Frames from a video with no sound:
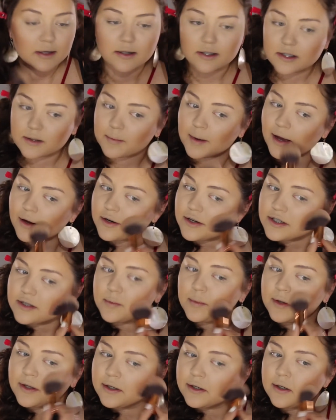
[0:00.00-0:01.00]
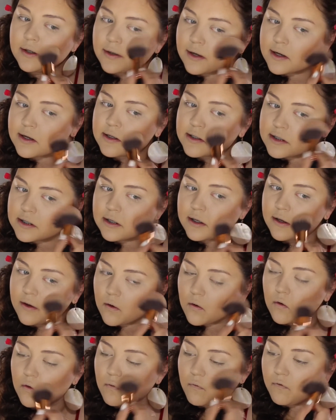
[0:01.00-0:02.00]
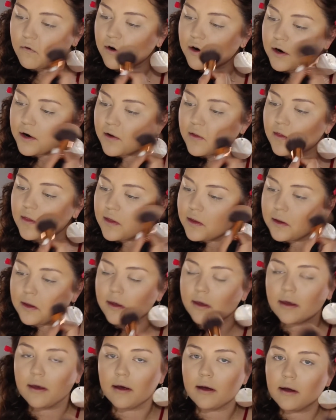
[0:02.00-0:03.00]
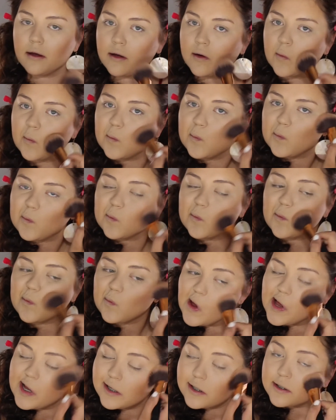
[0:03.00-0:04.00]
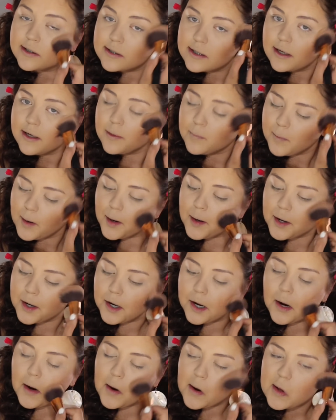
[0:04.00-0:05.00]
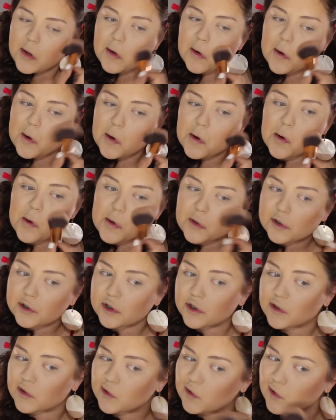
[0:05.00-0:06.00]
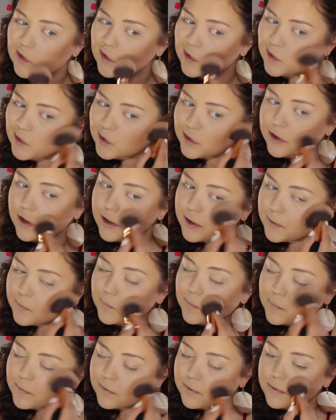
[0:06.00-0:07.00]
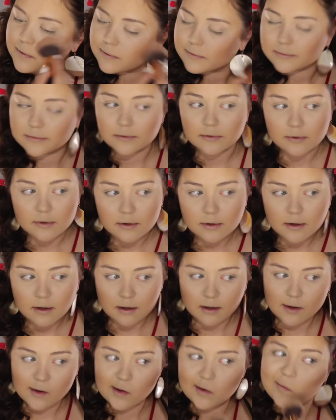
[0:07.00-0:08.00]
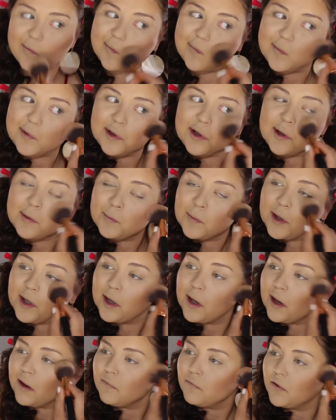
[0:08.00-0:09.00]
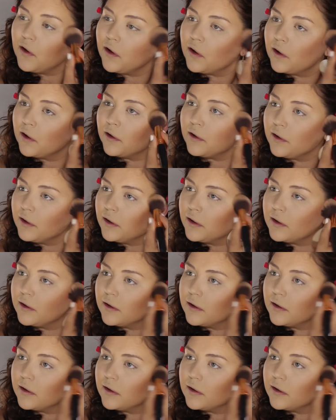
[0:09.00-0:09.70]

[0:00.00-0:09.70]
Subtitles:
This powder is blending nicely over the setting powder, which is a good sign. But I may have gone